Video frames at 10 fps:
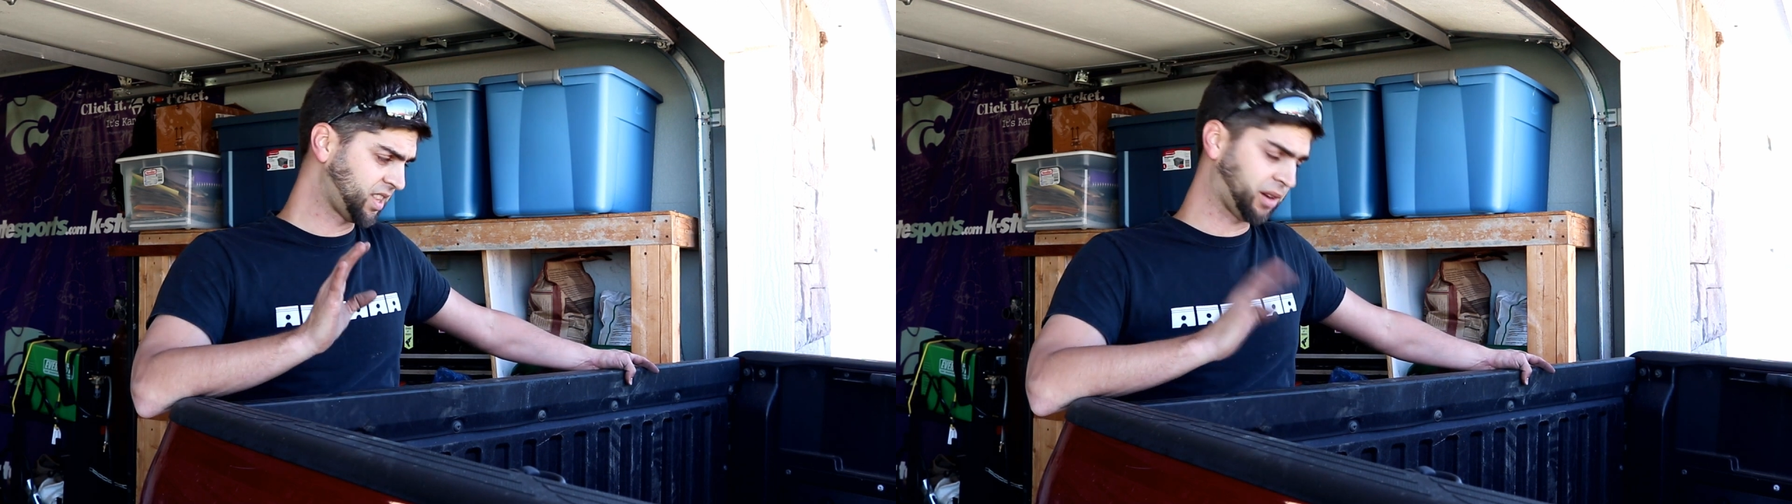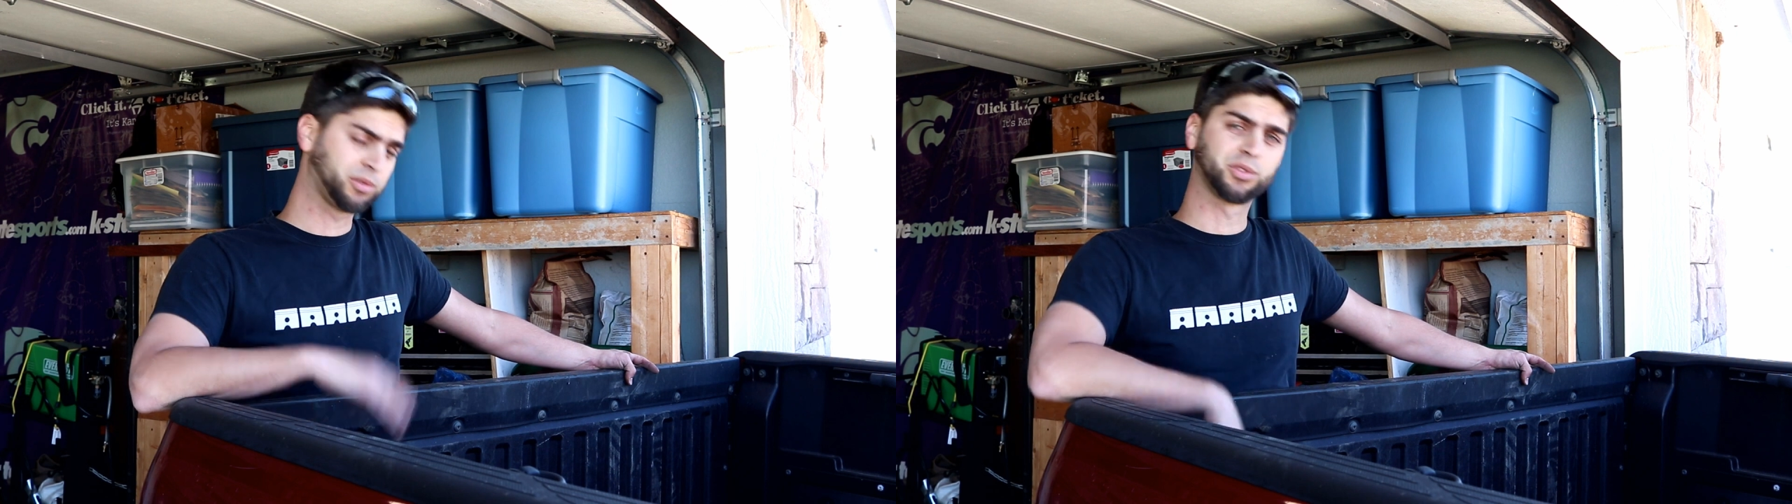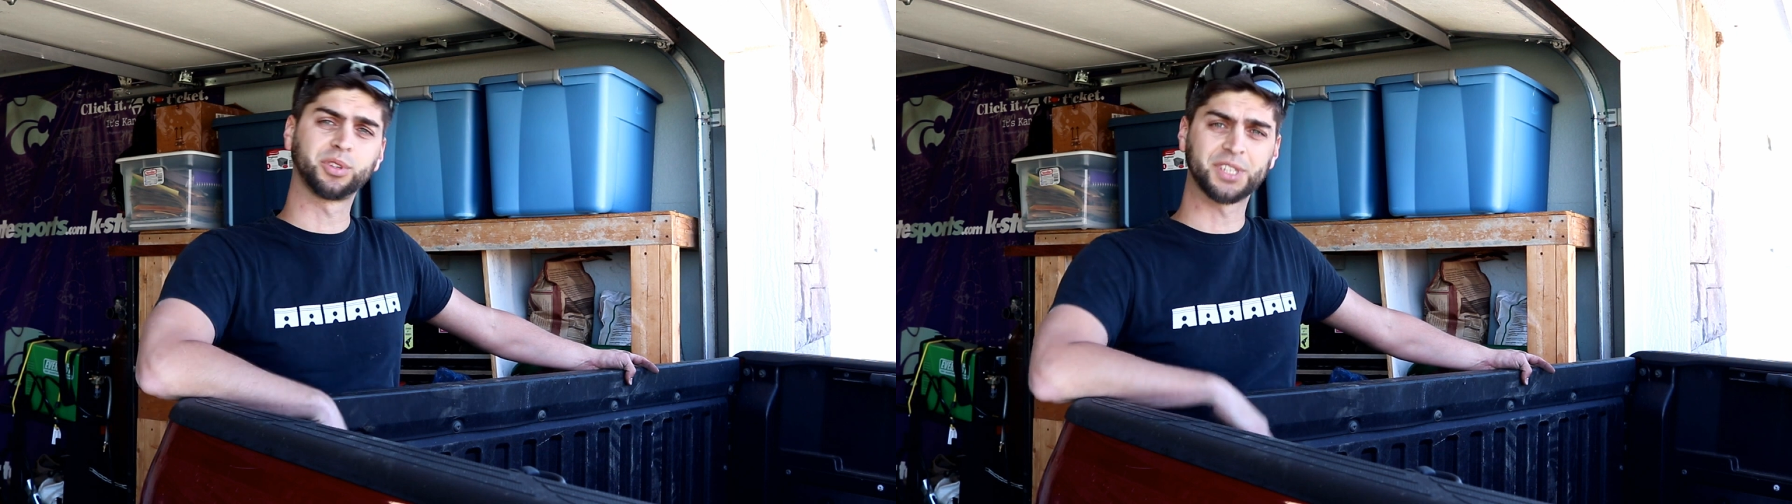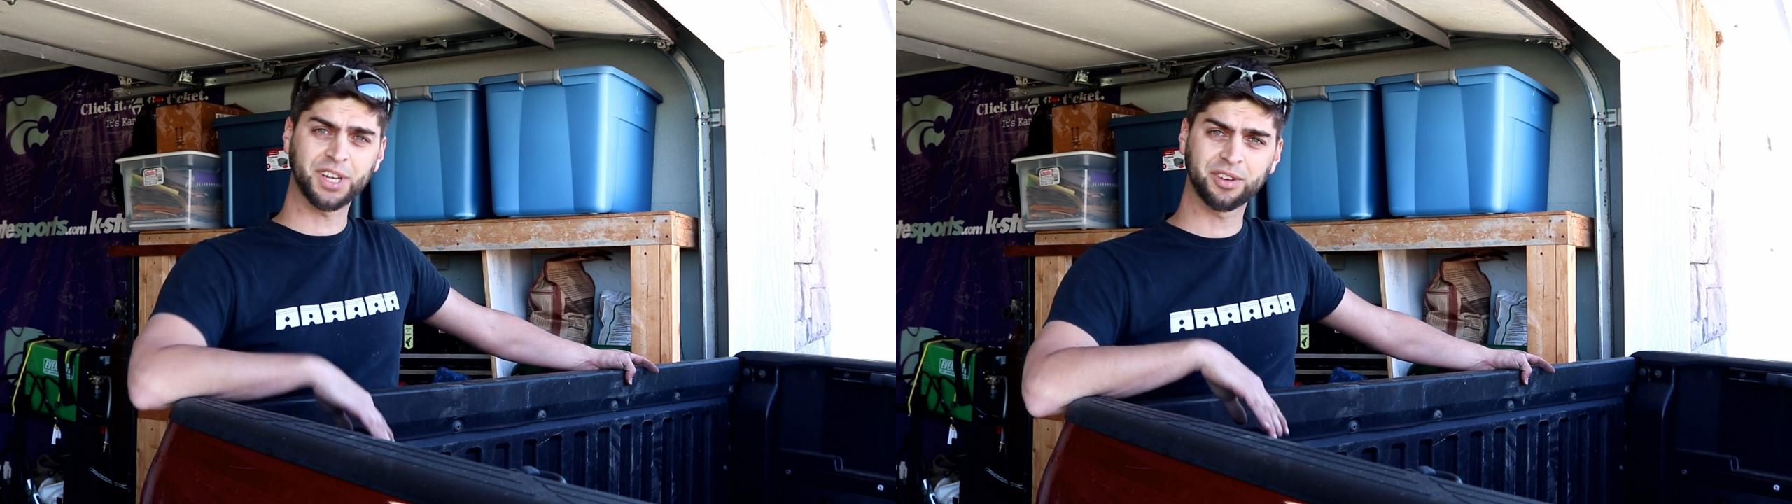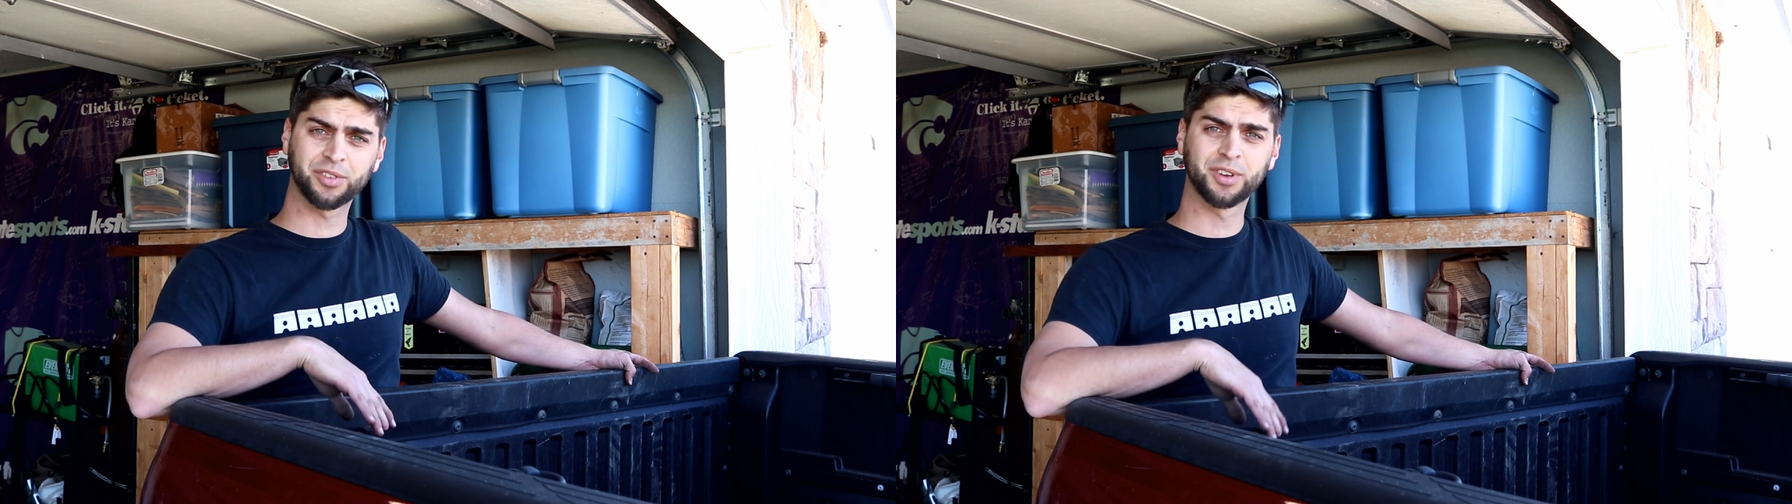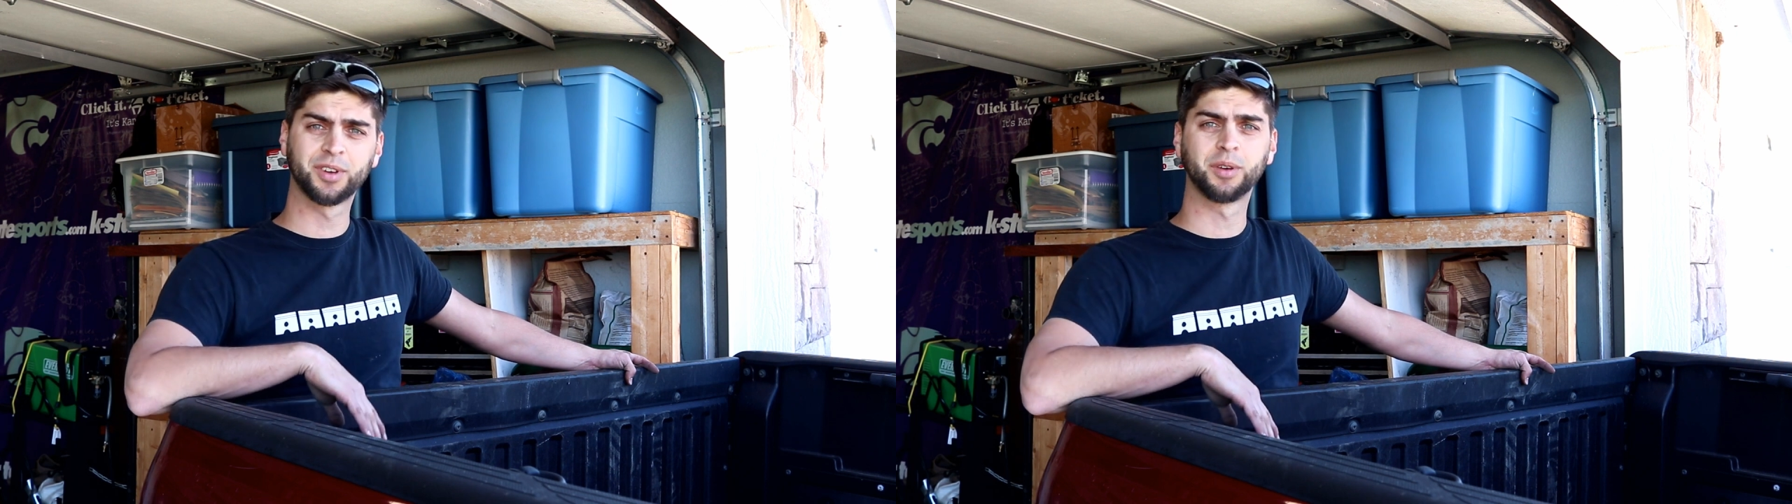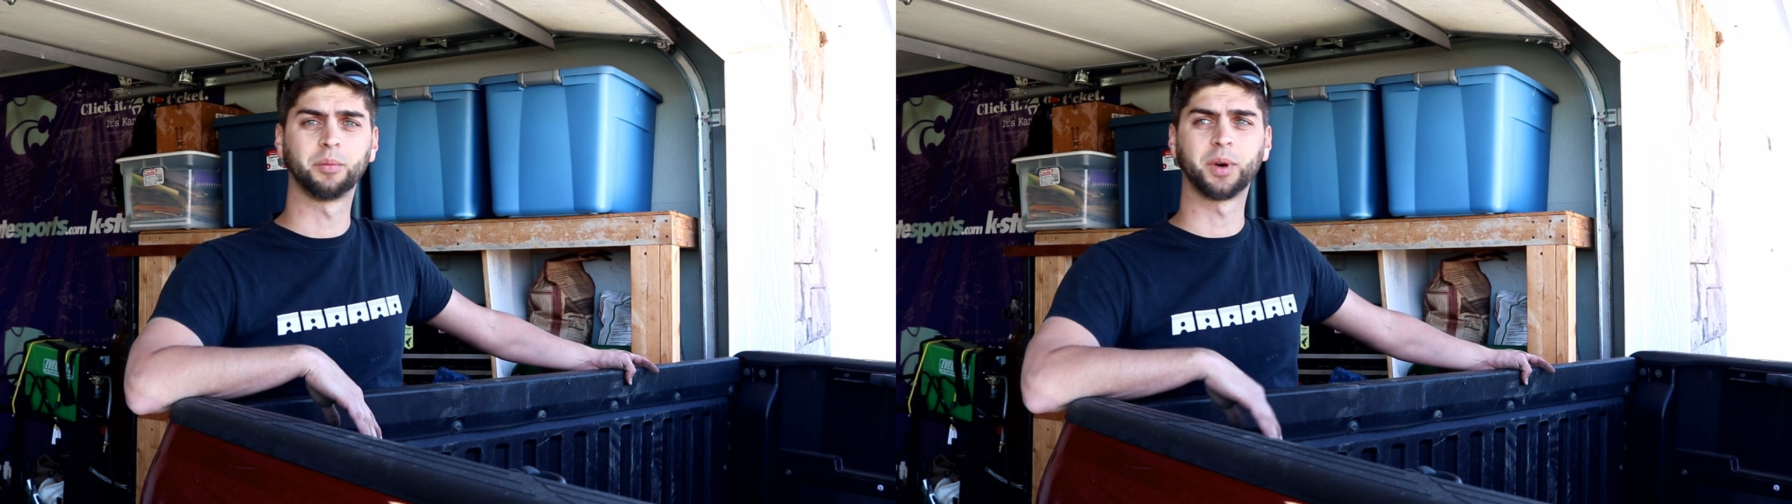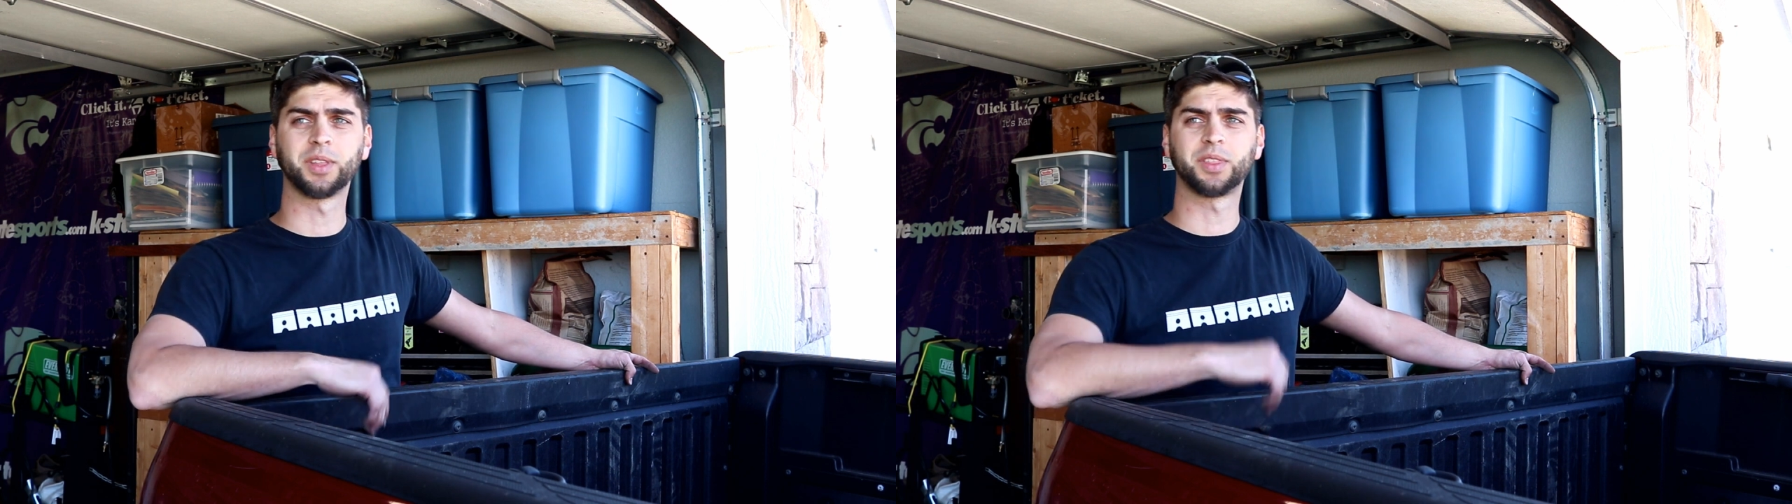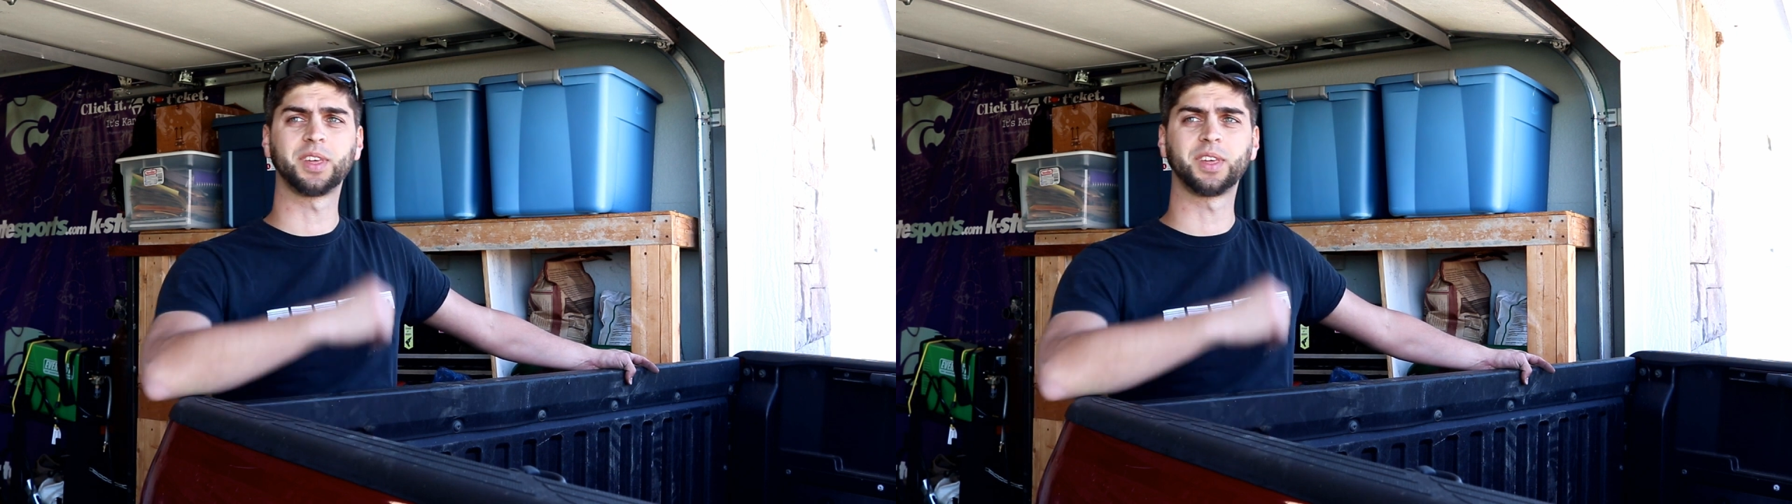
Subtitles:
That was really tough, but